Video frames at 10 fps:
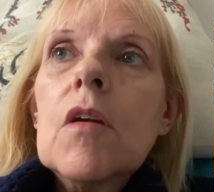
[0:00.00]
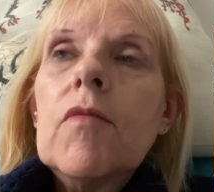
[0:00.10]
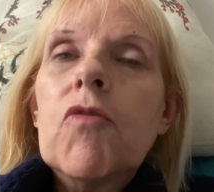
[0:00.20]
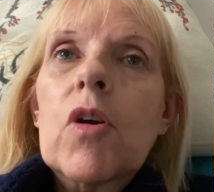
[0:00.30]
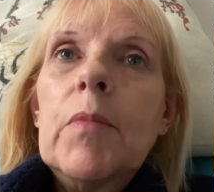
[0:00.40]

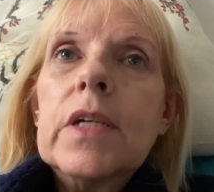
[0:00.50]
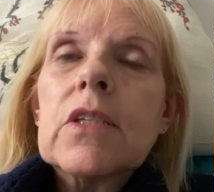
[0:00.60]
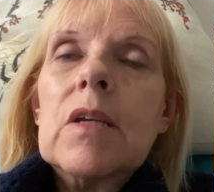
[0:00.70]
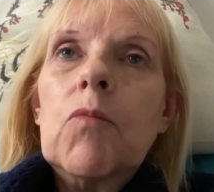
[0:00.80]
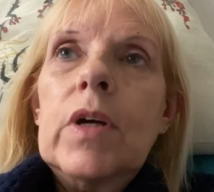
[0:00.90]
Four
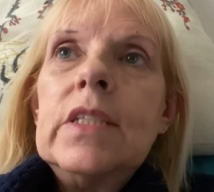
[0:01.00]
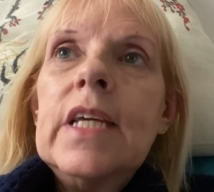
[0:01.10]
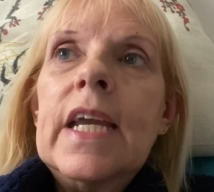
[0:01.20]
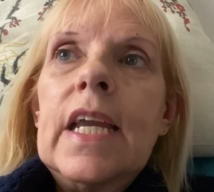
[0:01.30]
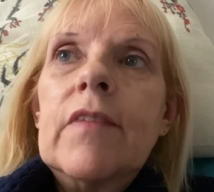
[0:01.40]
months and one
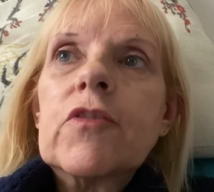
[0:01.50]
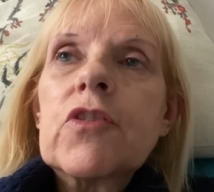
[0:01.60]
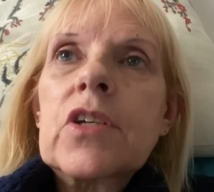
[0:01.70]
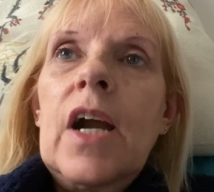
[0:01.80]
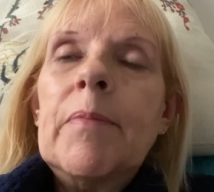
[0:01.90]
day after
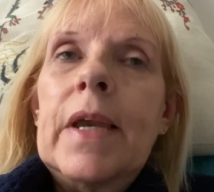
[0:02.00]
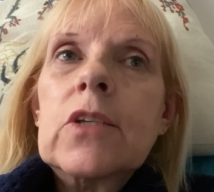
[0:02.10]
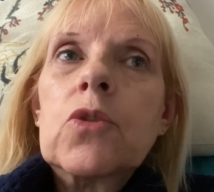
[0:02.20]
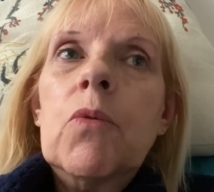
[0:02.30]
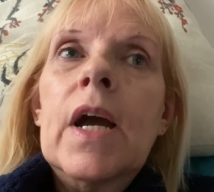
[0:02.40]
Sky
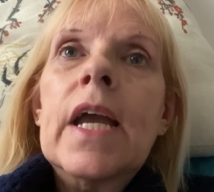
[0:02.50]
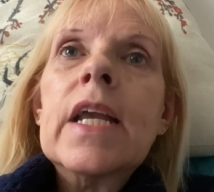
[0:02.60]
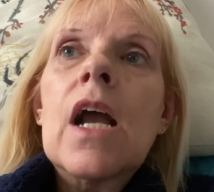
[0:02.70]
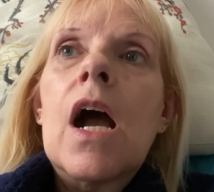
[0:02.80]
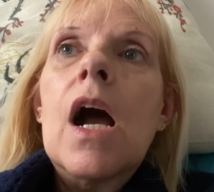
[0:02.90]
passed
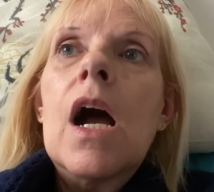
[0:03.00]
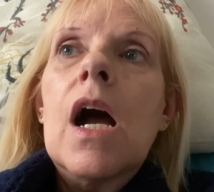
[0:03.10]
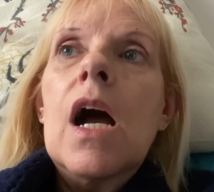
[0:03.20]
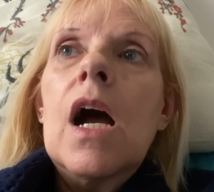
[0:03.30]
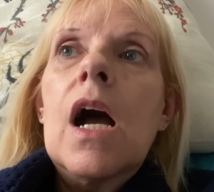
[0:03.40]
away,
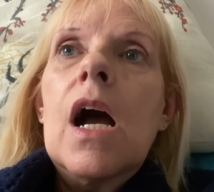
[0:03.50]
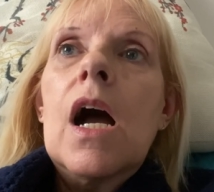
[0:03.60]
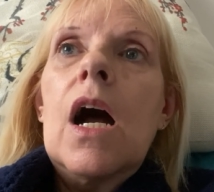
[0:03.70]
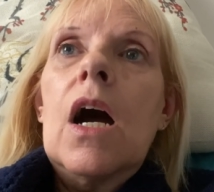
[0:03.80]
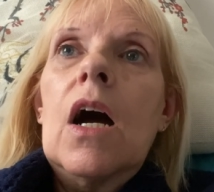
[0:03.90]

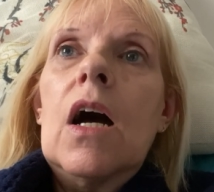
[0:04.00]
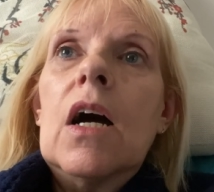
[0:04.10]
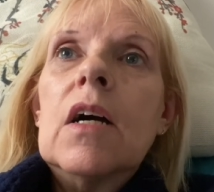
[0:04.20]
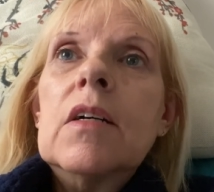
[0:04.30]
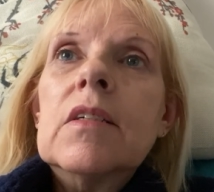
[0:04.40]

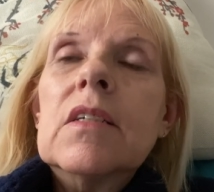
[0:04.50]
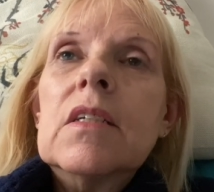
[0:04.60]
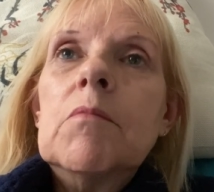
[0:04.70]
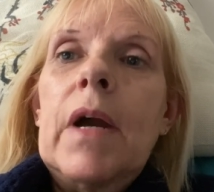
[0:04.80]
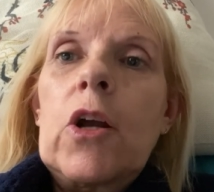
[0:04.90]
uh,
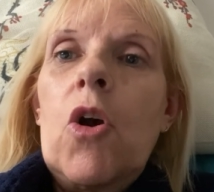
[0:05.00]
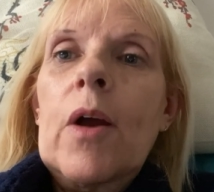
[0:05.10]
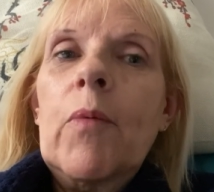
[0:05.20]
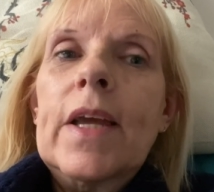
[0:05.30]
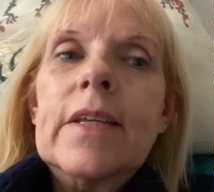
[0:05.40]
my
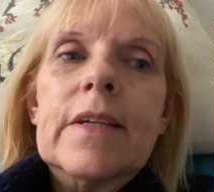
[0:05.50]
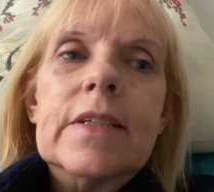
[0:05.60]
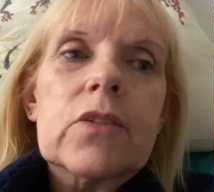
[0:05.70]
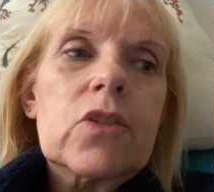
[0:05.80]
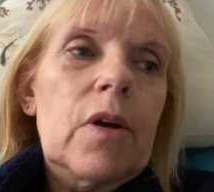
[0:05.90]
car went.
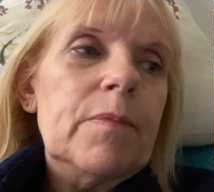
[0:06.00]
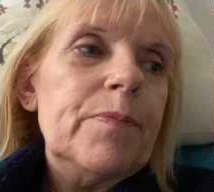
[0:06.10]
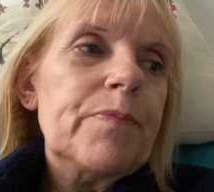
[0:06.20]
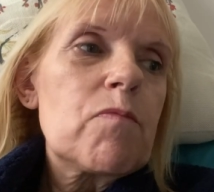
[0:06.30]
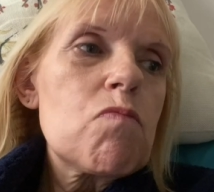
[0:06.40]
So
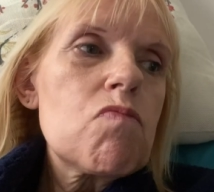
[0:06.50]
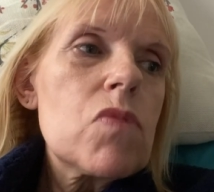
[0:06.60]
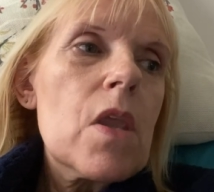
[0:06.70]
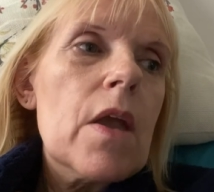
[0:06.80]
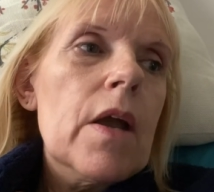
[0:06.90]

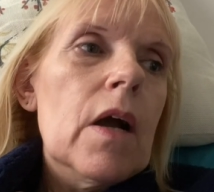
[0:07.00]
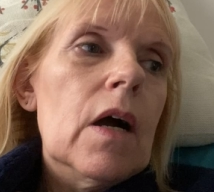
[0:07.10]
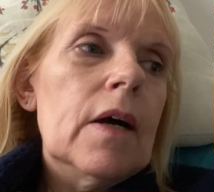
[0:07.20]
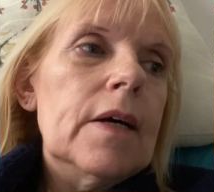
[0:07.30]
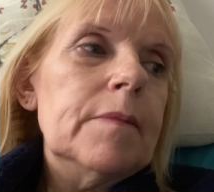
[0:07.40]

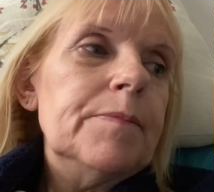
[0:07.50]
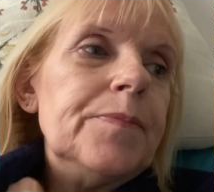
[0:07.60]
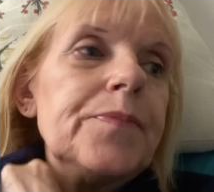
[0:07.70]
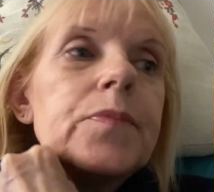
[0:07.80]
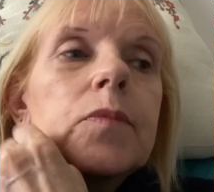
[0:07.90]
um,
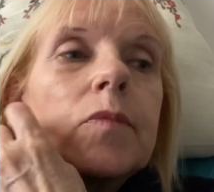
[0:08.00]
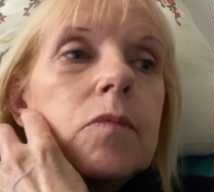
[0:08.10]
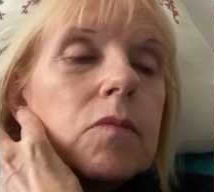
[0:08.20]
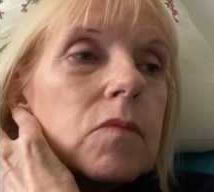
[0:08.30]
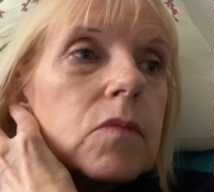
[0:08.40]

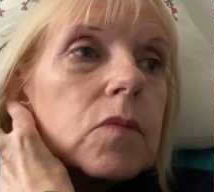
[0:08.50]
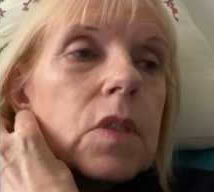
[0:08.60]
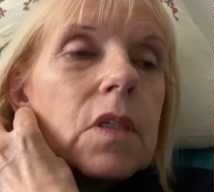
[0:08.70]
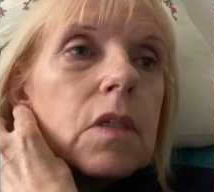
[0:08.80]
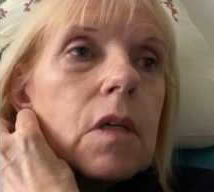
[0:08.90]

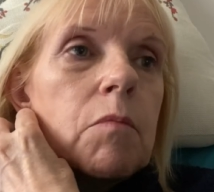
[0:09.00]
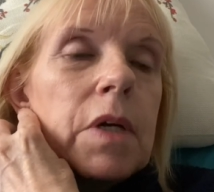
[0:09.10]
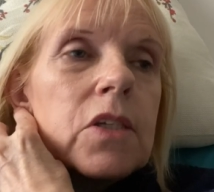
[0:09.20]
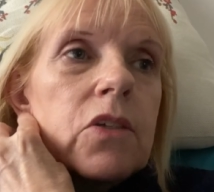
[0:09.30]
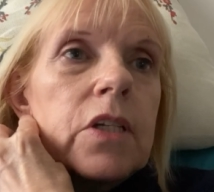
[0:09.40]

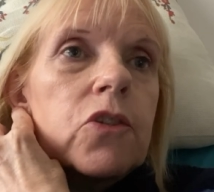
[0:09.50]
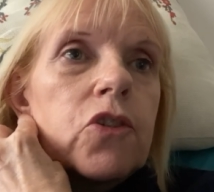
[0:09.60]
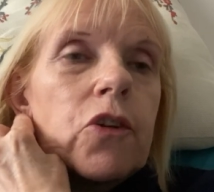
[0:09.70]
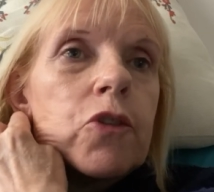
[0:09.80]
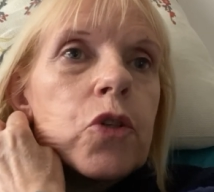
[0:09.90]
my son's
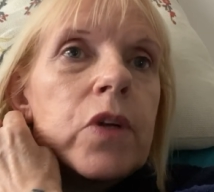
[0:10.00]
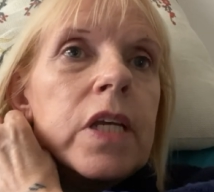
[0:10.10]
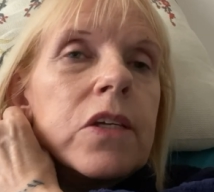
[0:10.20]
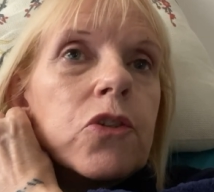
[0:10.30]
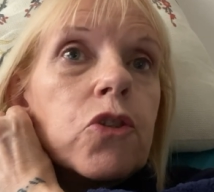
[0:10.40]

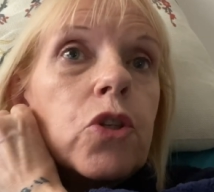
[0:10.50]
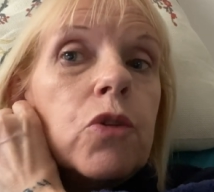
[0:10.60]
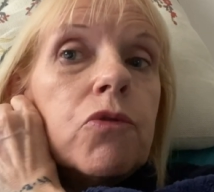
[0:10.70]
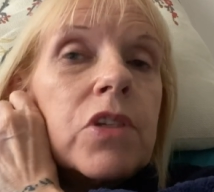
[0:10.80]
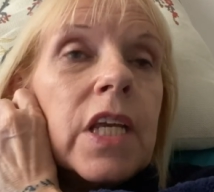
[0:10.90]
surgery is
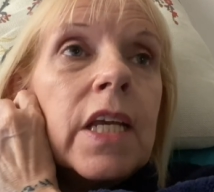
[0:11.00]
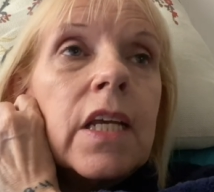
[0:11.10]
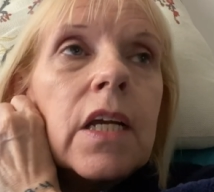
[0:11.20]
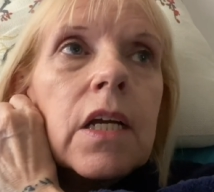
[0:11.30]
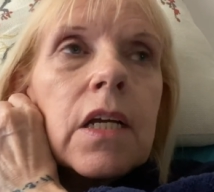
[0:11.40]

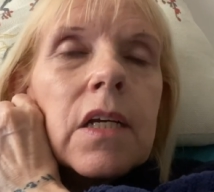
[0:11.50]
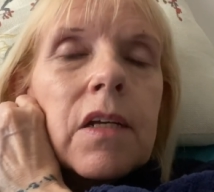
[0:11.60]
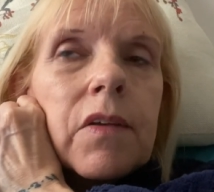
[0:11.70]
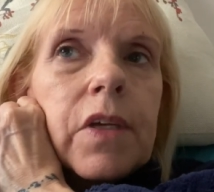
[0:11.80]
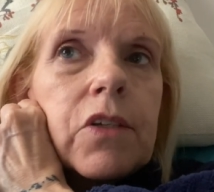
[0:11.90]
Tuesday.
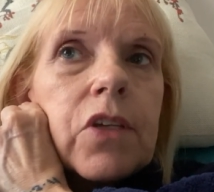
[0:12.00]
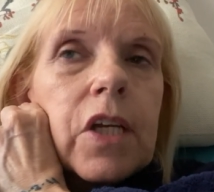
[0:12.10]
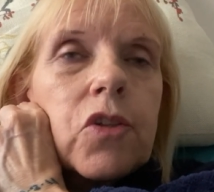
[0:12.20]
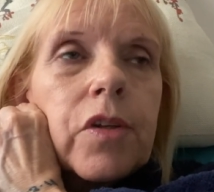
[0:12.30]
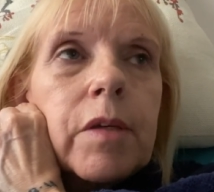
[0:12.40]
They
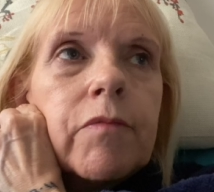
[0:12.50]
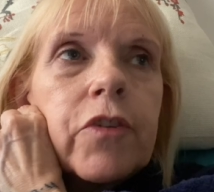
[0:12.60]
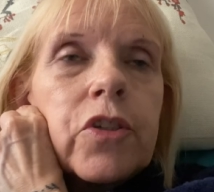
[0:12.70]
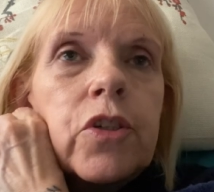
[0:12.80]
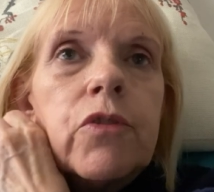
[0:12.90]
scheduled him
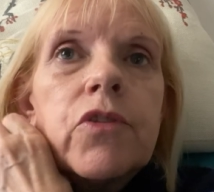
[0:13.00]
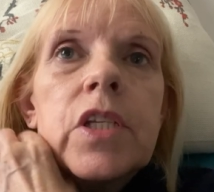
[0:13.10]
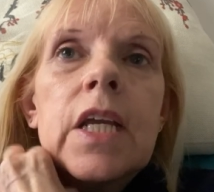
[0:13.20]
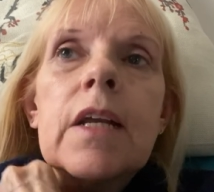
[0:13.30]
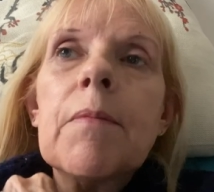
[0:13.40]
for
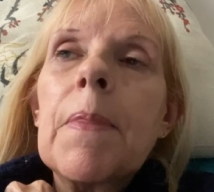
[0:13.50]
Tuesday.